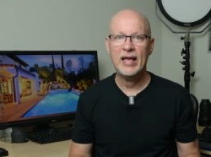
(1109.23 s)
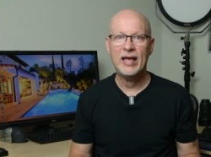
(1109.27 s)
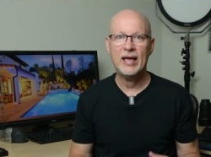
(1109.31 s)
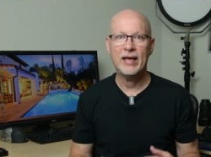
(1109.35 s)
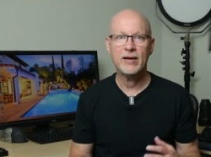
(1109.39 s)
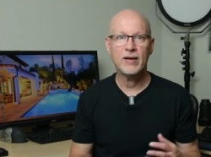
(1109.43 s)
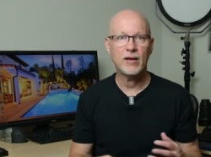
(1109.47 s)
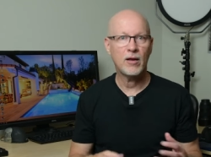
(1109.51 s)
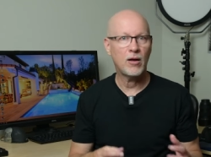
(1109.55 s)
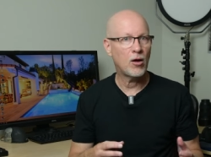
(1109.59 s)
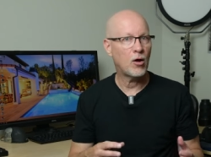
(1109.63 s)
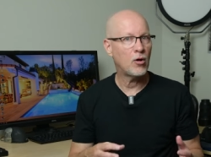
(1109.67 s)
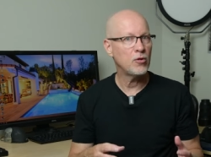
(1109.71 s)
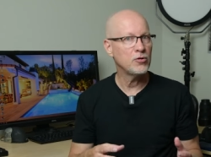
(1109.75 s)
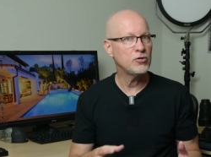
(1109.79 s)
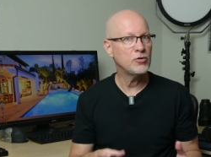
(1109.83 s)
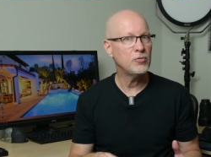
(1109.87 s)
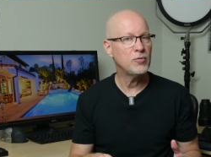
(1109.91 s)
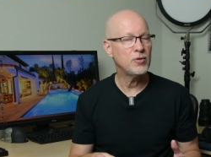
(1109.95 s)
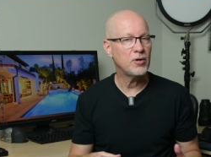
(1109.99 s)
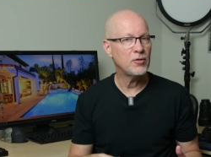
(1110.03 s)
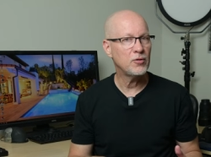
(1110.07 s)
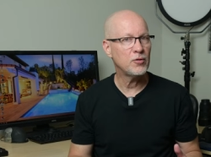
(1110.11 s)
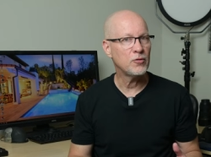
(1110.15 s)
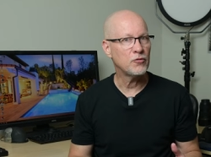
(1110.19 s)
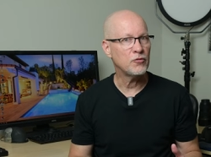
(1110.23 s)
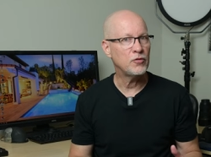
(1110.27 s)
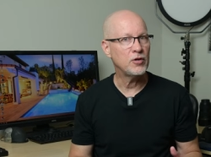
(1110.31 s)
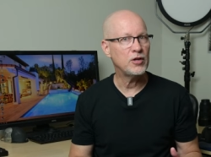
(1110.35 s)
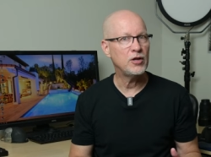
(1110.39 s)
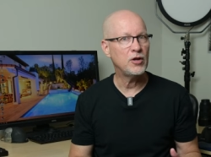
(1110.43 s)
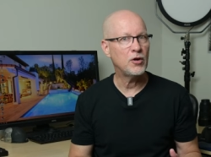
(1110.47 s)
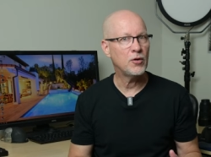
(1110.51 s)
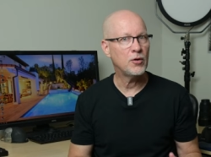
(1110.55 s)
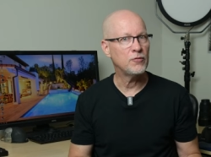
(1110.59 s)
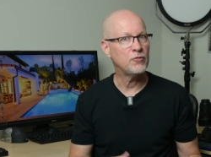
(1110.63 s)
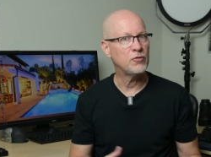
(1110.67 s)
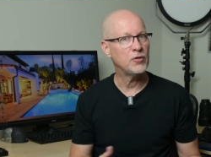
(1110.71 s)
And I'll do another
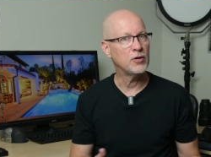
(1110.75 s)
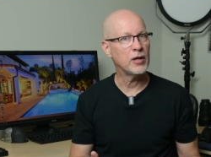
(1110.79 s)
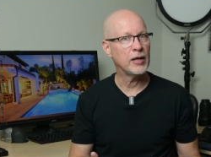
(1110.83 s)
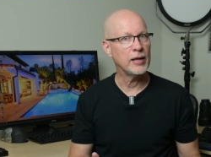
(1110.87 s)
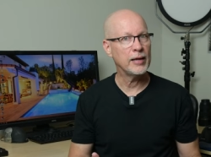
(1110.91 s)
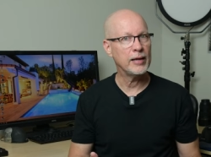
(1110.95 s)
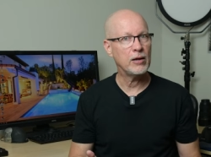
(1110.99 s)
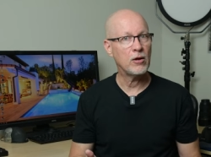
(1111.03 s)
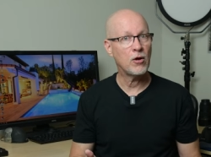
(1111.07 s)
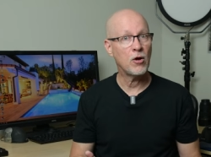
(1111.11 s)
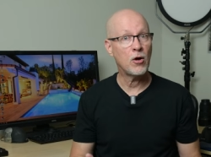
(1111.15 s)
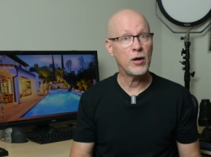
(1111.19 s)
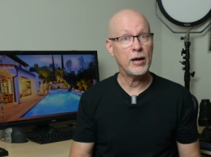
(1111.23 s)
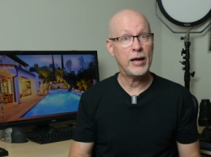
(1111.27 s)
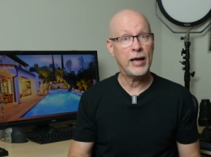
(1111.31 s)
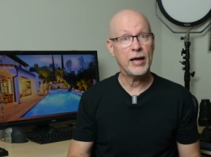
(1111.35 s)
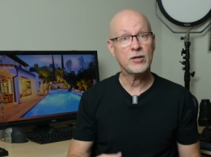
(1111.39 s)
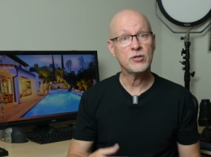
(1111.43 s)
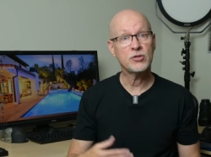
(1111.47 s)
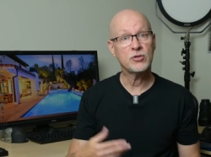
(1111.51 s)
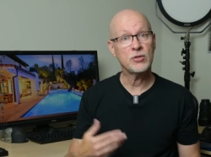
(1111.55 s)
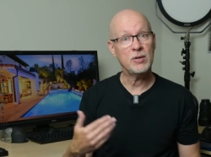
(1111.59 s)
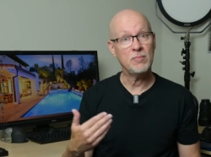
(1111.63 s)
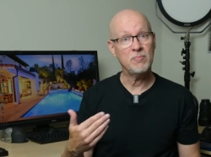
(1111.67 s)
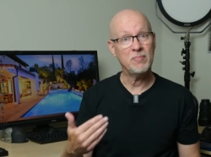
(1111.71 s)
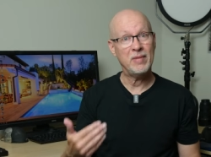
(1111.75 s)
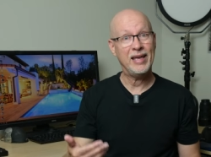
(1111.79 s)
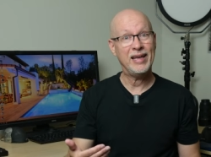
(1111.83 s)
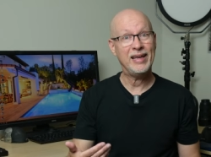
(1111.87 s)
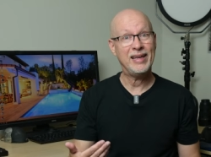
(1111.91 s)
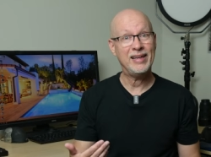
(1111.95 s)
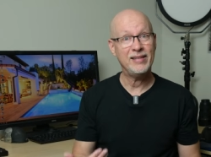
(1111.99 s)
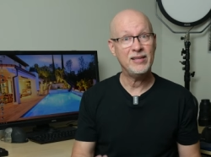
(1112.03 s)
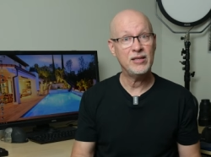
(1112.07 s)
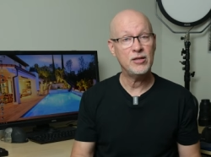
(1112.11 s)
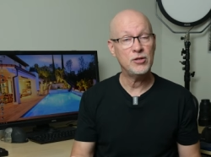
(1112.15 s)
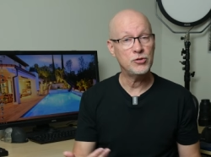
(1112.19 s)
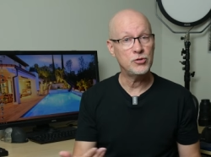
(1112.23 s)
video if you'd like on actually
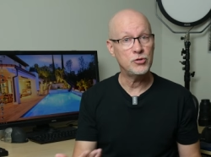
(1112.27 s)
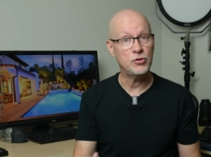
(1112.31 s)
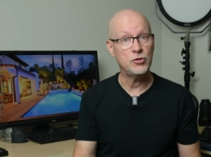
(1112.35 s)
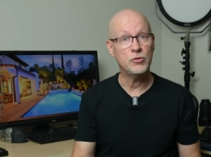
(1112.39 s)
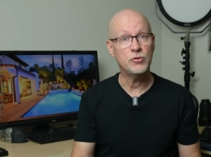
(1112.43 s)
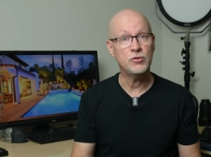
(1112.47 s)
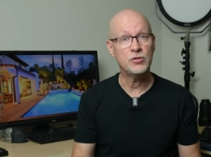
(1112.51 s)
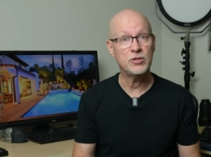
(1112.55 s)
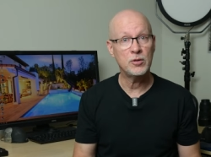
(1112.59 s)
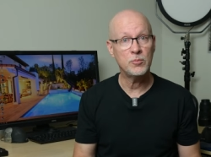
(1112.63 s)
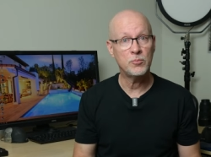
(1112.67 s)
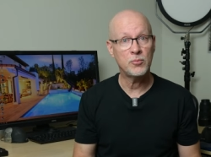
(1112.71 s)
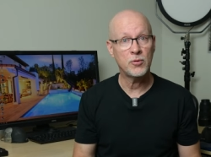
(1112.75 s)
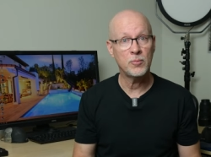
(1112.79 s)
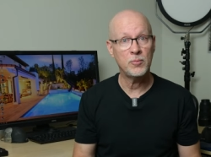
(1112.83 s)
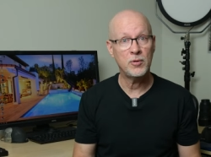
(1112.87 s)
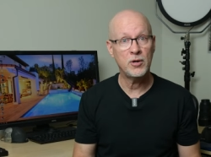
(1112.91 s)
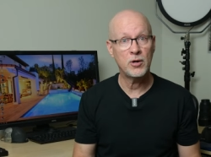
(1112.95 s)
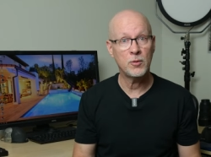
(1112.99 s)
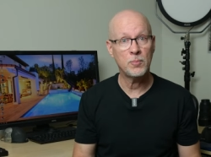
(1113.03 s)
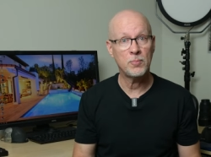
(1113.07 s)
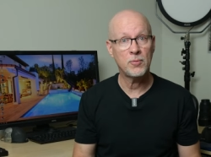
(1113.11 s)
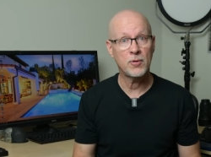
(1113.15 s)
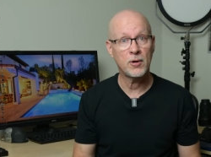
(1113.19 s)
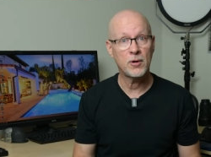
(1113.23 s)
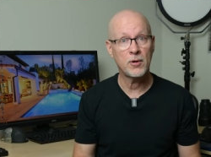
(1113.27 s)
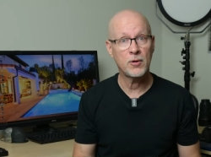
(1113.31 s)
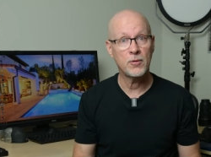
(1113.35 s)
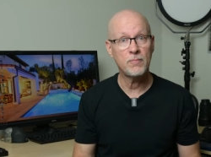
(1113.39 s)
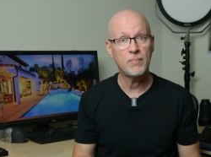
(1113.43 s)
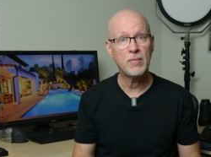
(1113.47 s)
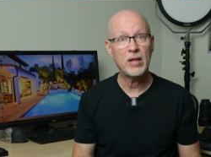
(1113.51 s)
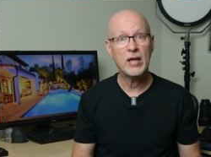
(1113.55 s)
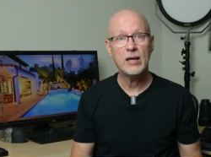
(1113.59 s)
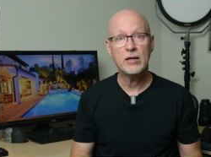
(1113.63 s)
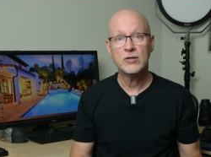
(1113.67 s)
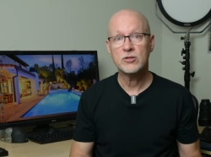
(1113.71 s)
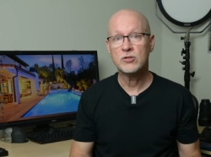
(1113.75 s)
making these using Premiere
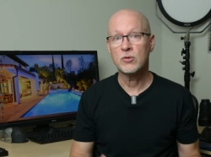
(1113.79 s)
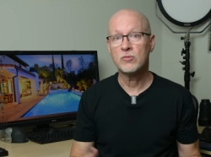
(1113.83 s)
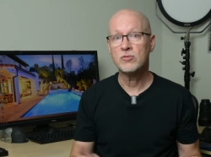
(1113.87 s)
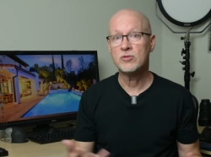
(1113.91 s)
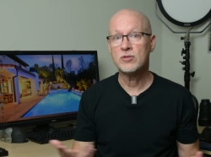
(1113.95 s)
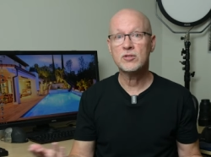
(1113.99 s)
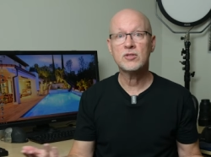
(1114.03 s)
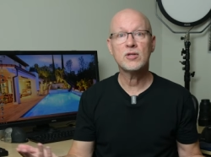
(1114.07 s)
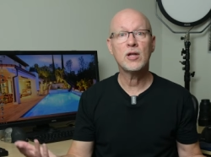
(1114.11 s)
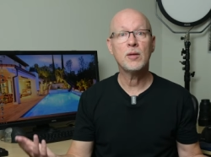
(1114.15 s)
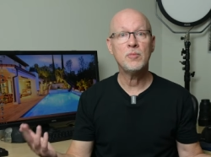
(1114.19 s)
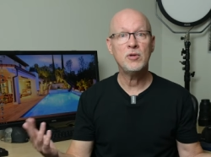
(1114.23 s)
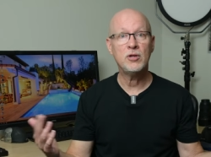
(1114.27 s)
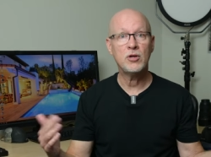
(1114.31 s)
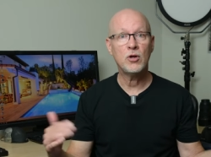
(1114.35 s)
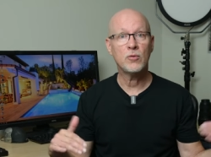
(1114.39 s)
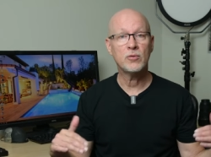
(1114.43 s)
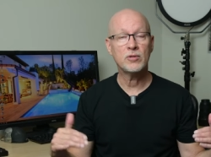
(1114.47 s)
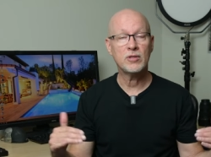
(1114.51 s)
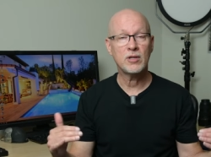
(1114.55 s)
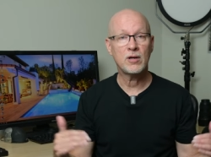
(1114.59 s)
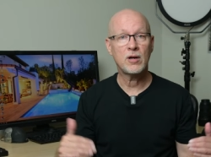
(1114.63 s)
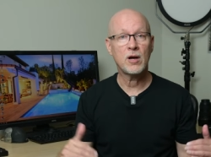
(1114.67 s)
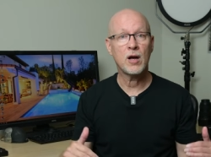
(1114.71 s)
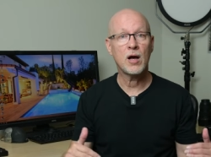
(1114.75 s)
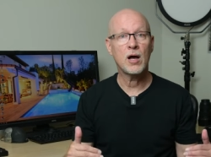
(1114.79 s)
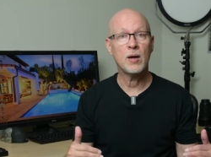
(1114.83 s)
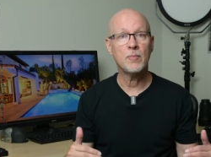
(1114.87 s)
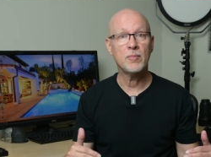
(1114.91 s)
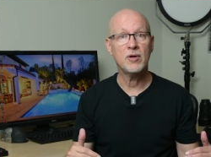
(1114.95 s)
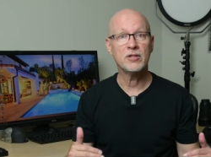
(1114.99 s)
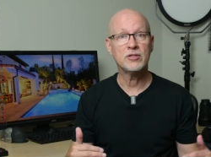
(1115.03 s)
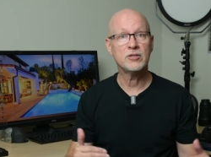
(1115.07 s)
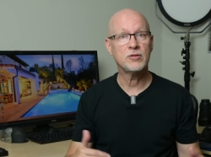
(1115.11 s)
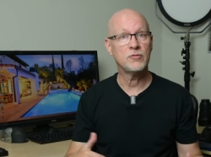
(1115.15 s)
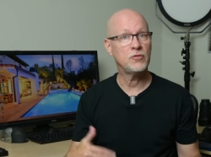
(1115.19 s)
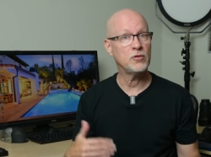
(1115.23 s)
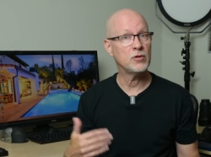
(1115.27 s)
Pro. So just let me know in the
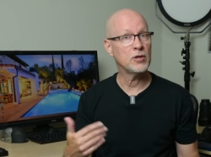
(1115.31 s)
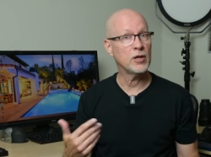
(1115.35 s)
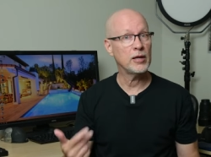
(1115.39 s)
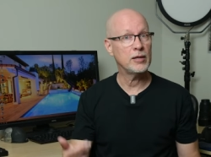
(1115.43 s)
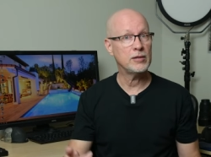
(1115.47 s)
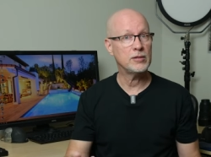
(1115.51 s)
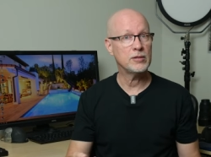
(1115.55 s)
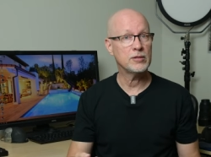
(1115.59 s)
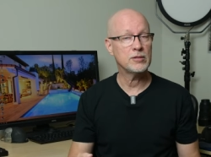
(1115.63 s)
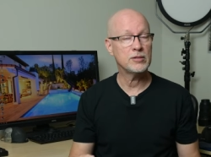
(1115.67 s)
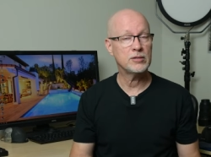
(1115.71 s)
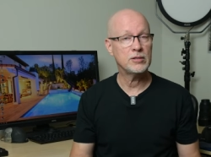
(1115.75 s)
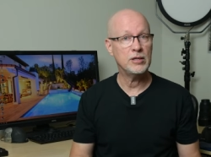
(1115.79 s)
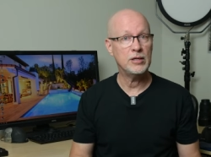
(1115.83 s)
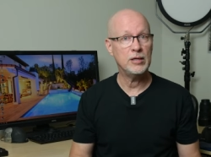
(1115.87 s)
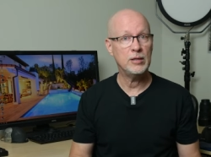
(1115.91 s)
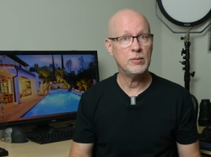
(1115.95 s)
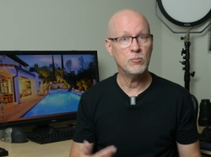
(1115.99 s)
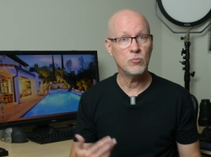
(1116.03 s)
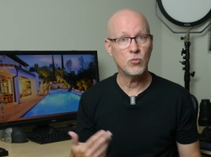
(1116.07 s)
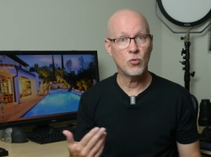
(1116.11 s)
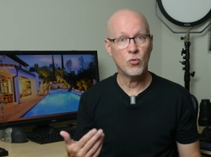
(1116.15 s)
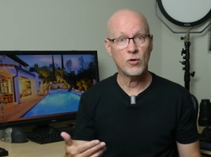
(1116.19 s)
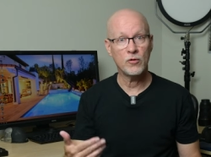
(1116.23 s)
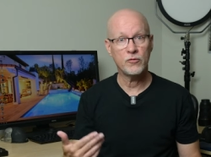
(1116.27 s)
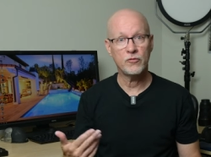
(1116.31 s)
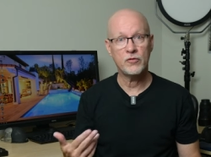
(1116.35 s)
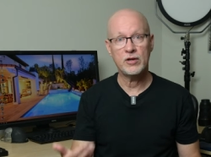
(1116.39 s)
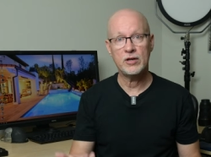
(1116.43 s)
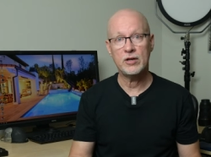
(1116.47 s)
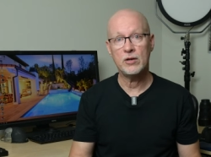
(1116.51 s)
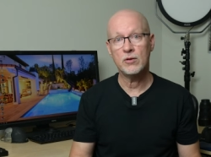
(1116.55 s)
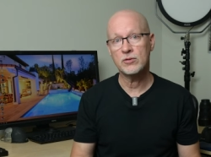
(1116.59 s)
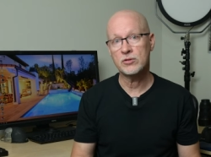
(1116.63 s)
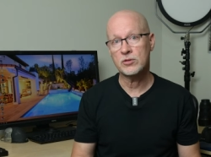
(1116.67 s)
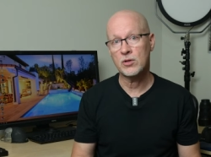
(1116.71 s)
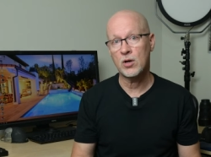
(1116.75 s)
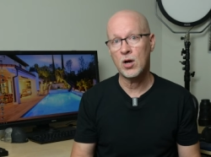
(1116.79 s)
comments if you'd like to see more
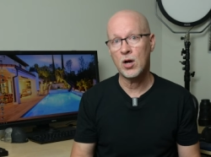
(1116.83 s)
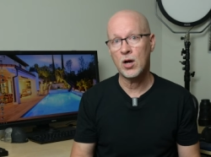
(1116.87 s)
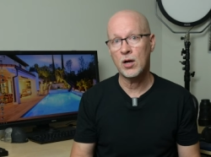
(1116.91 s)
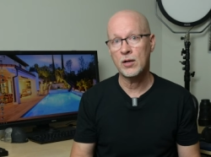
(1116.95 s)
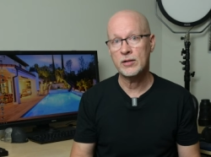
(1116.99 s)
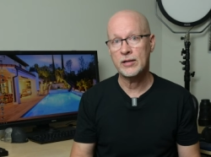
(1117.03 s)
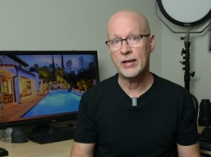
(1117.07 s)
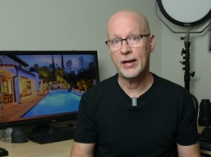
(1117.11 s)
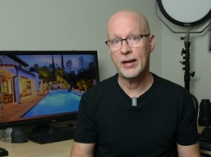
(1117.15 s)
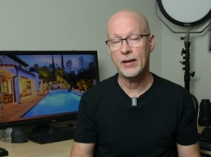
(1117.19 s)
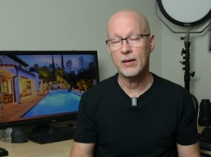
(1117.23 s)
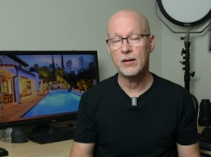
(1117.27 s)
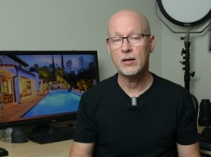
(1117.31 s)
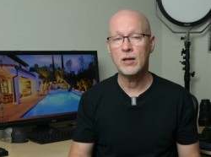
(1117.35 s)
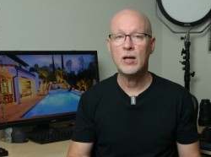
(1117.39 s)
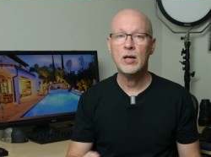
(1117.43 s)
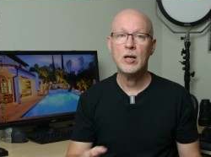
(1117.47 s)
videos on that.